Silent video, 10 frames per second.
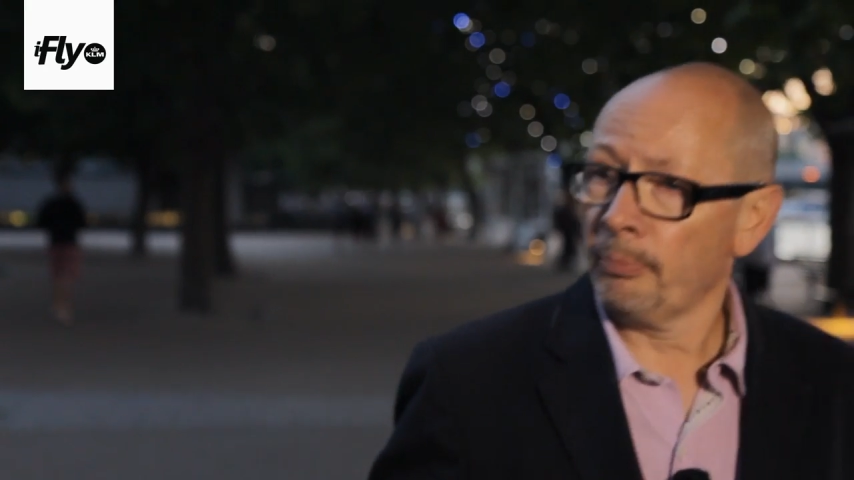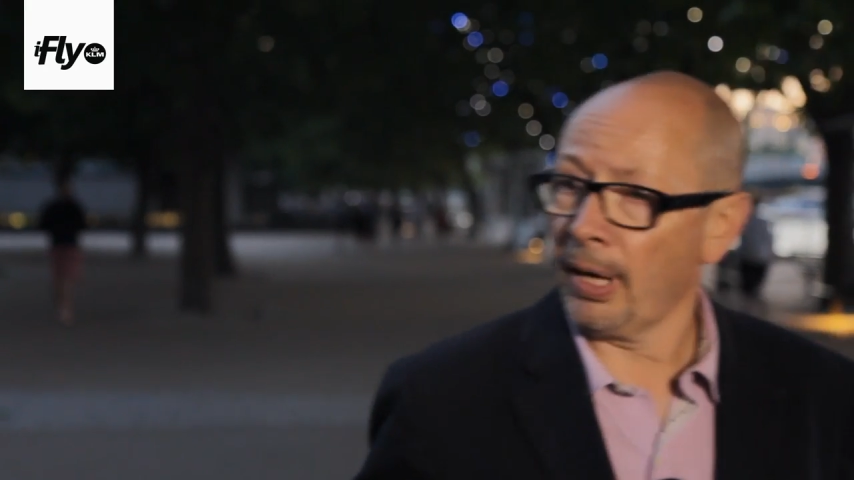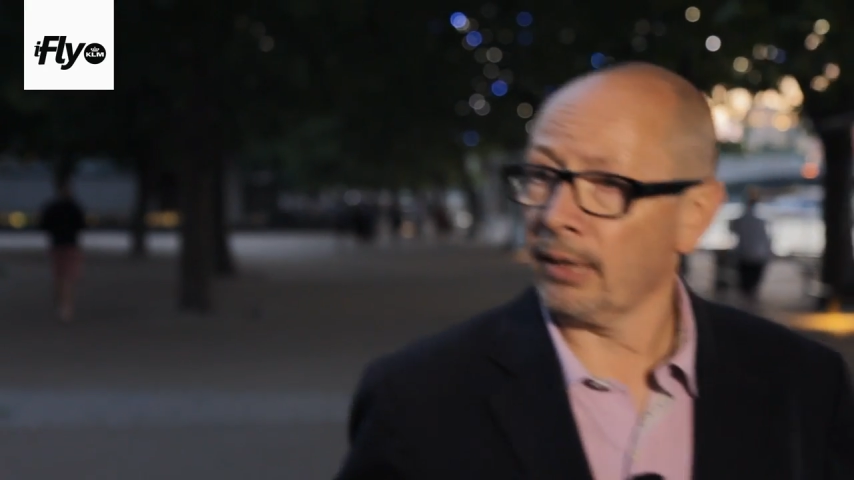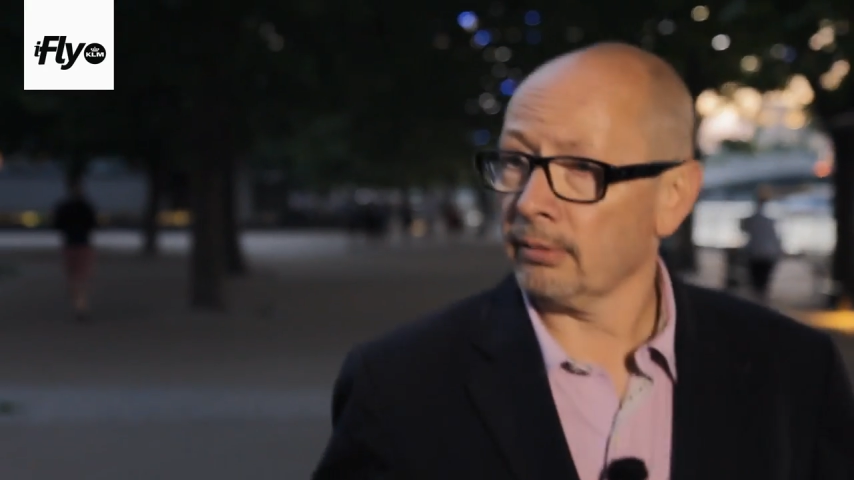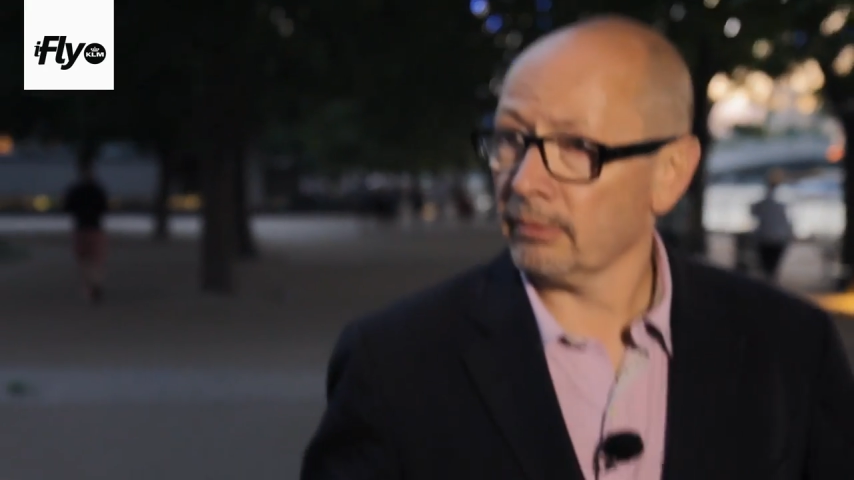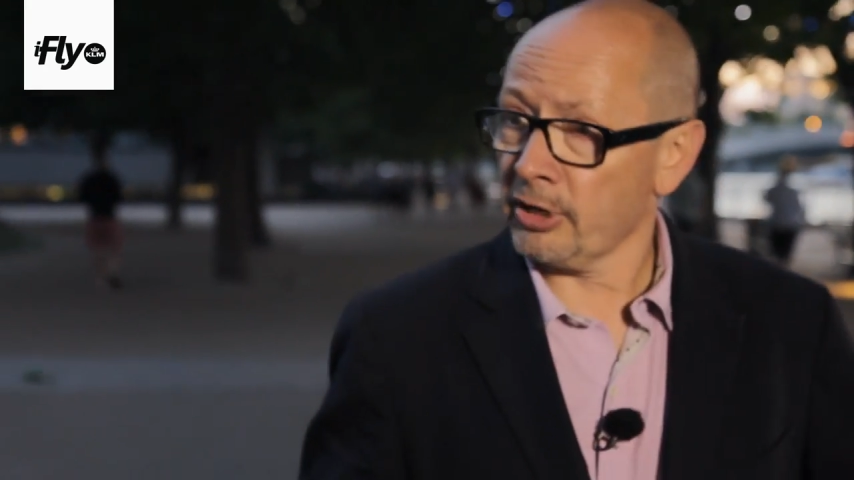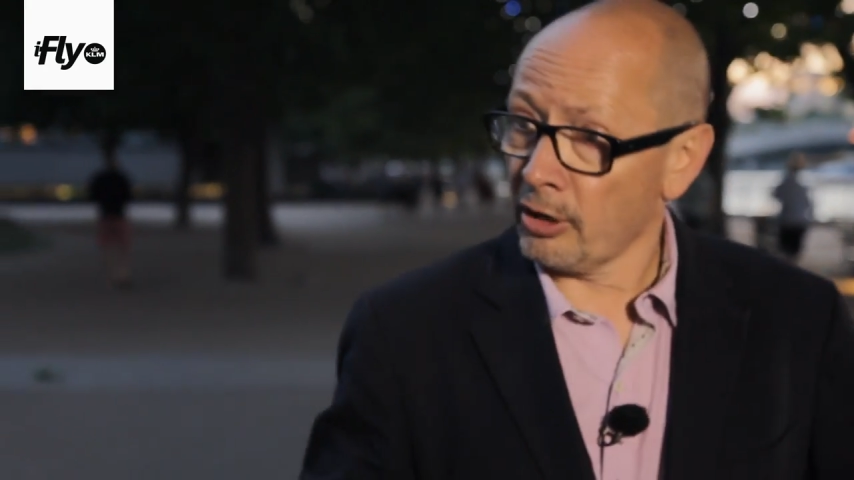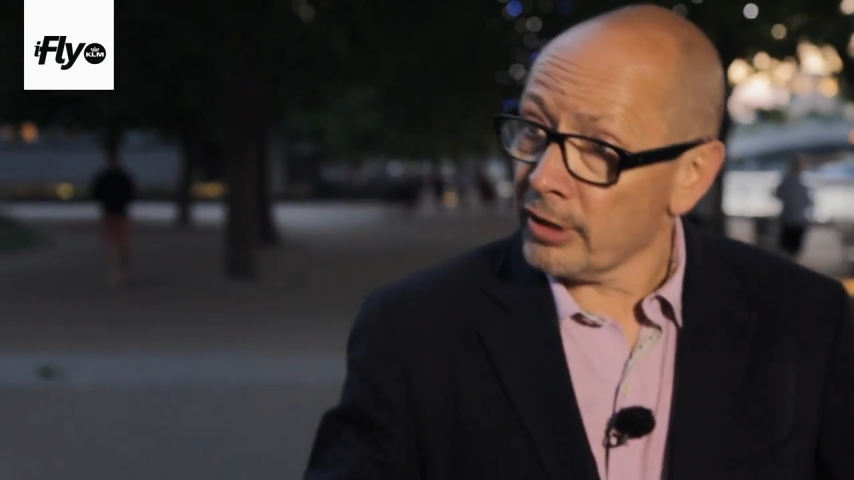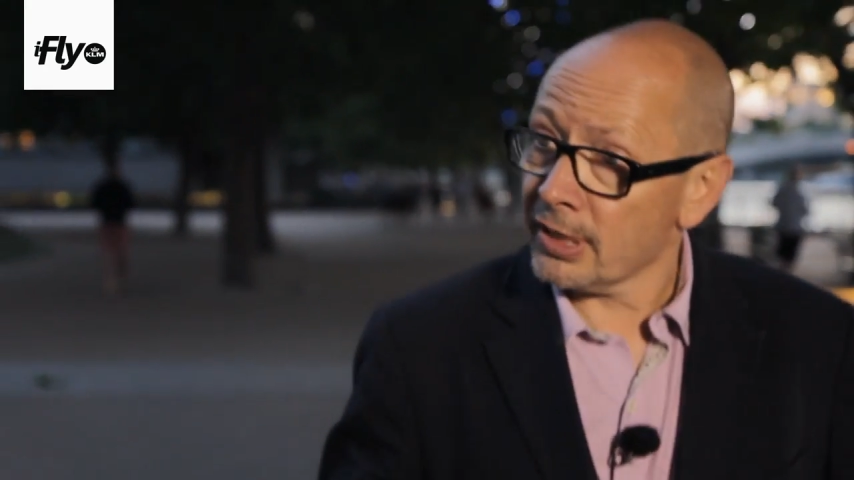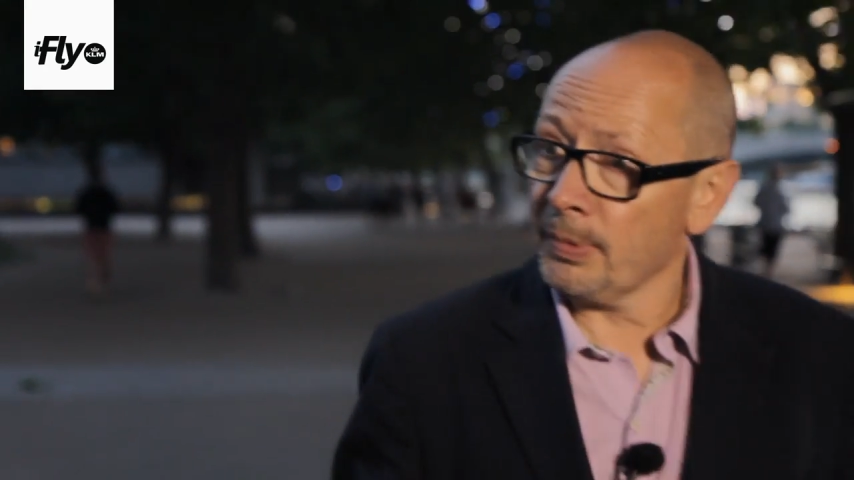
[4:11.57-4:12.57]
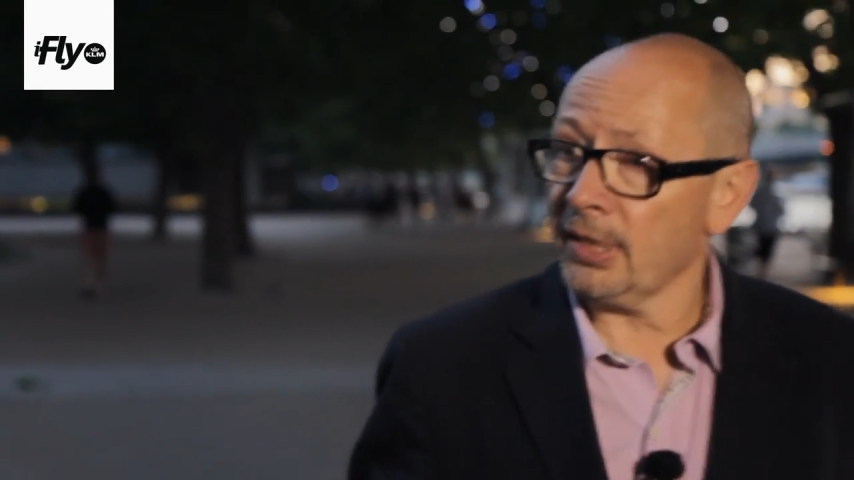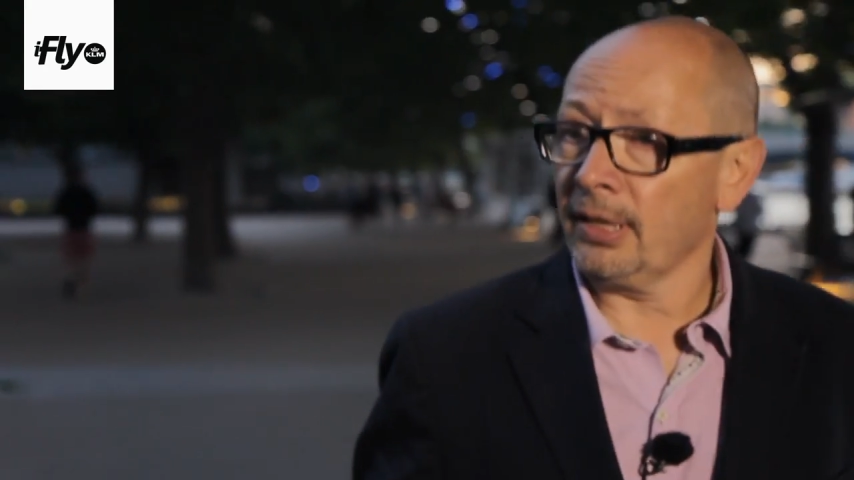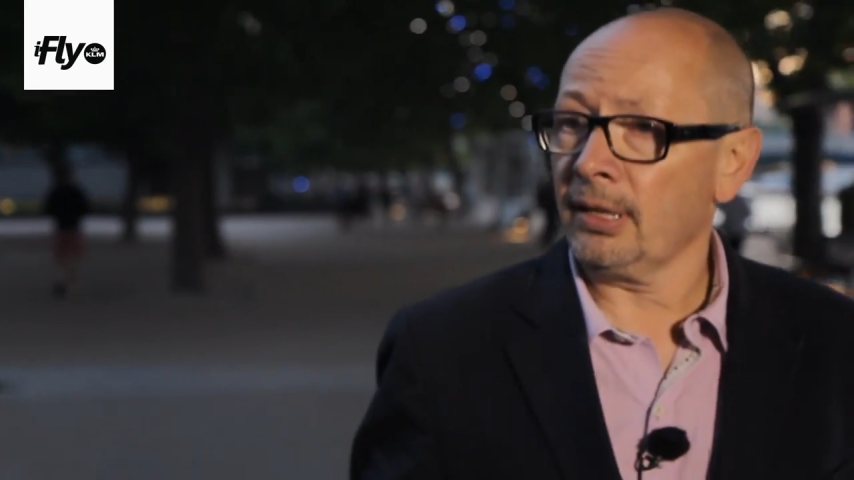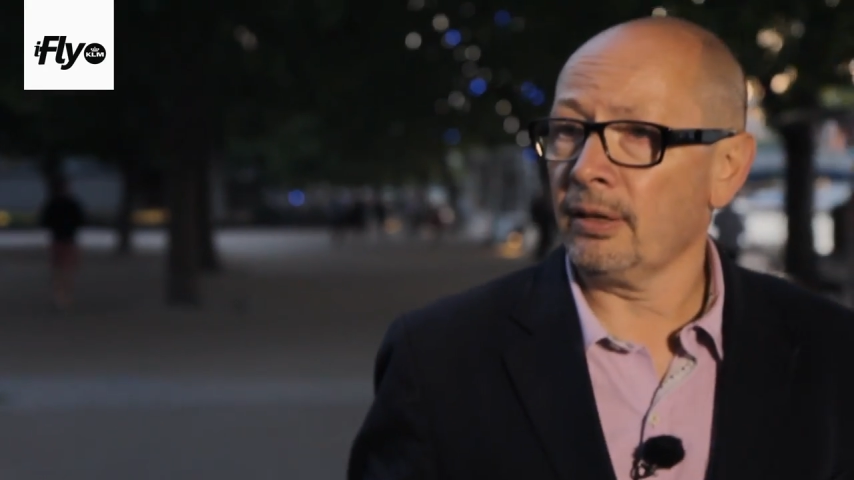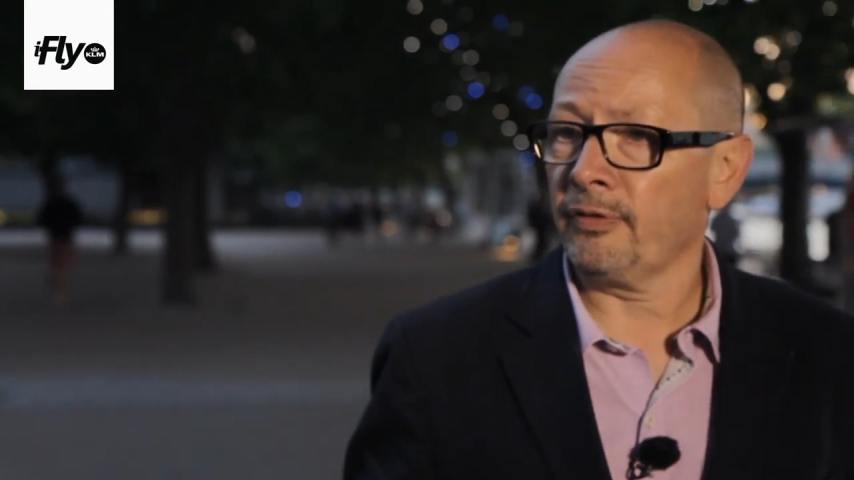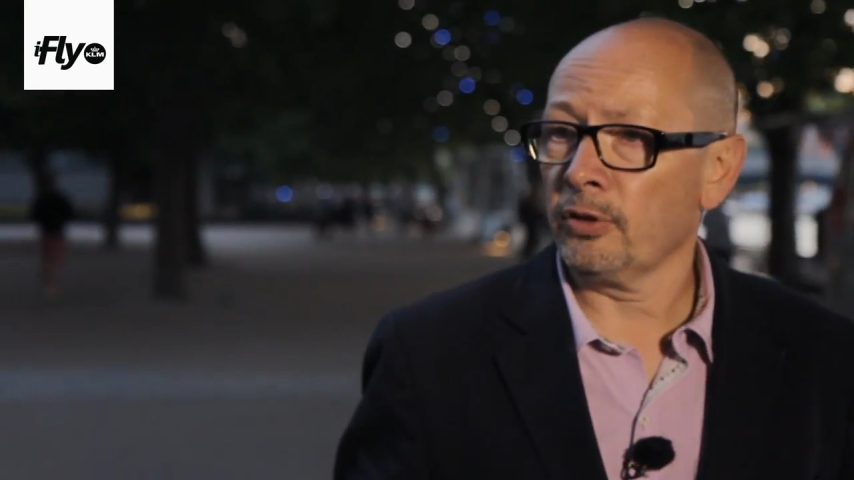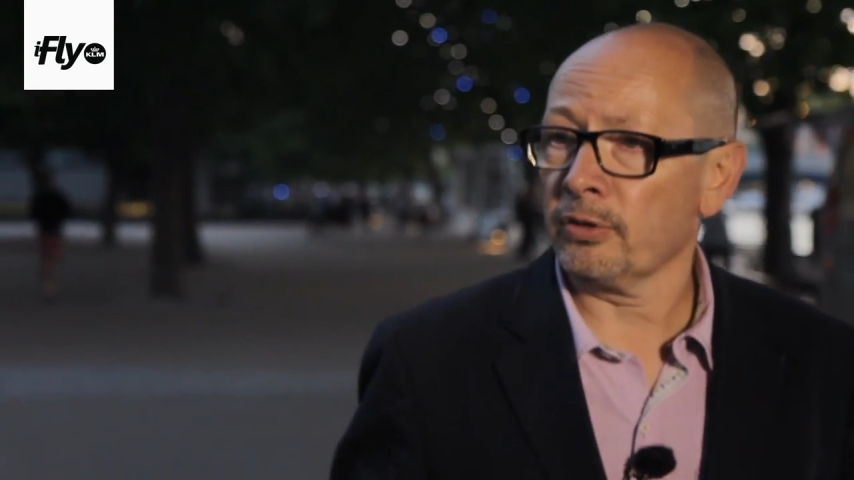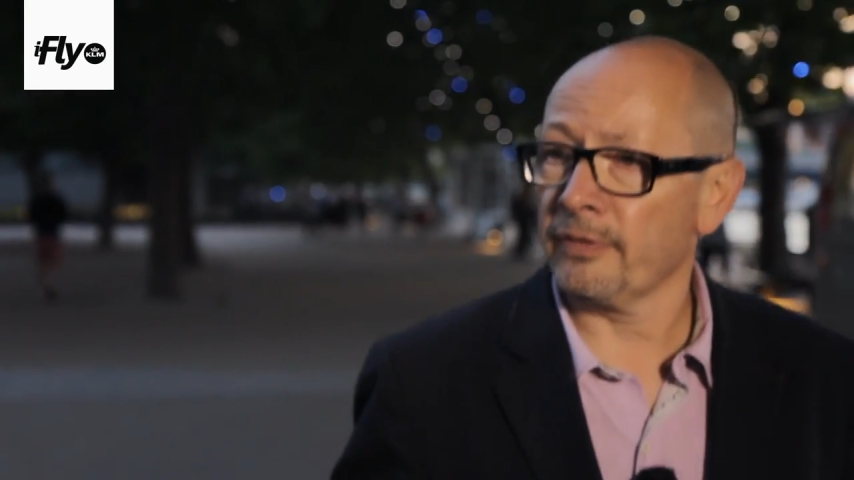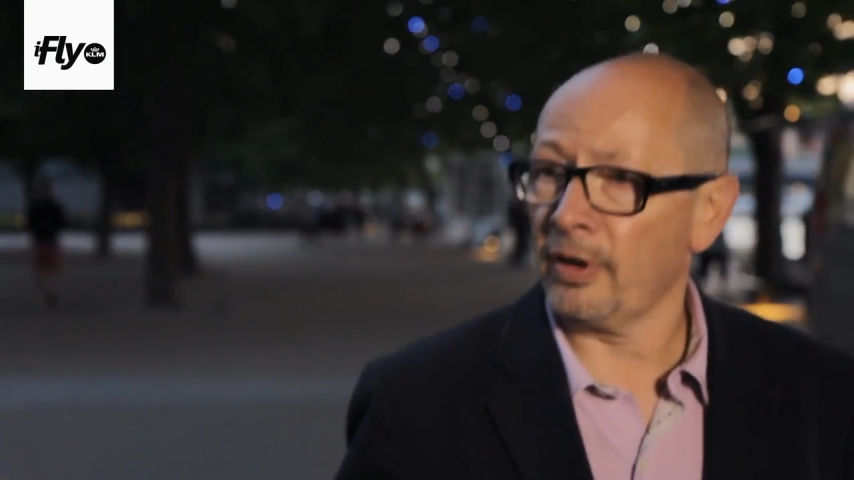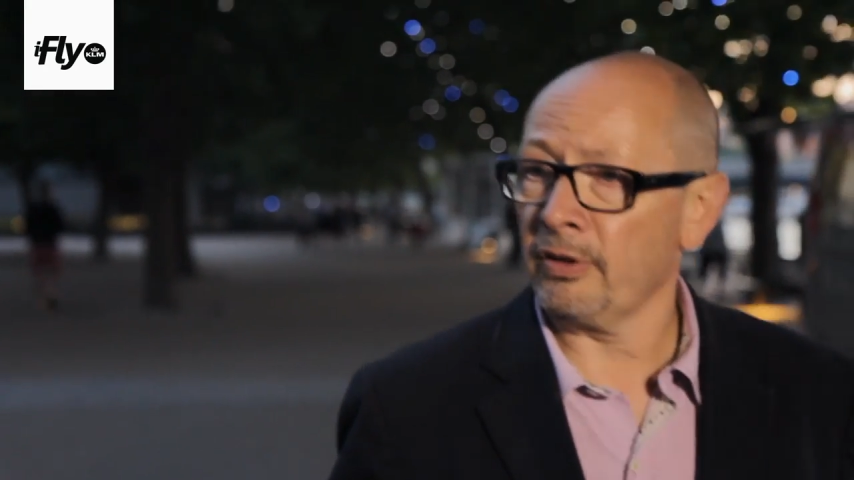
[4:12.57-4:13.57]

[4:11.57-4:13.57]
But generally speaking, it feels